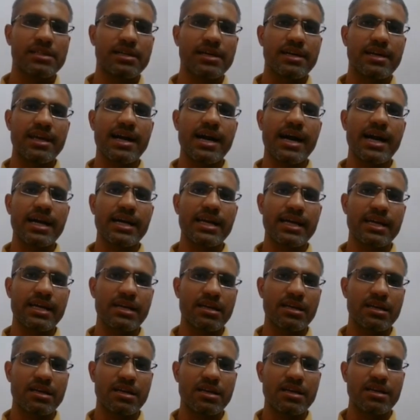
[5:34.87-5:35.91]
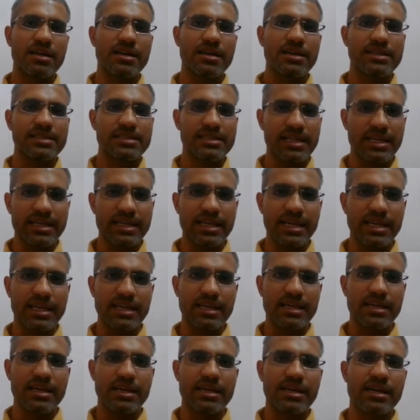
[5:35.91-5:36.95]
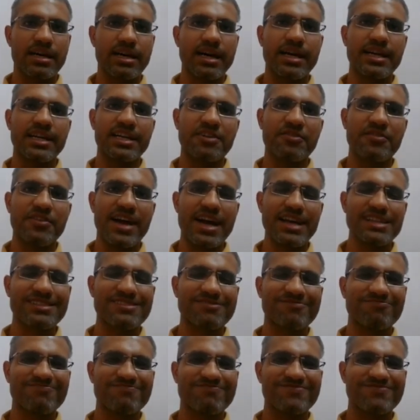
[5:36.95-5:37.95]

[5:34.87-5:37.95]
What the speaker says: regarding certain current affairs.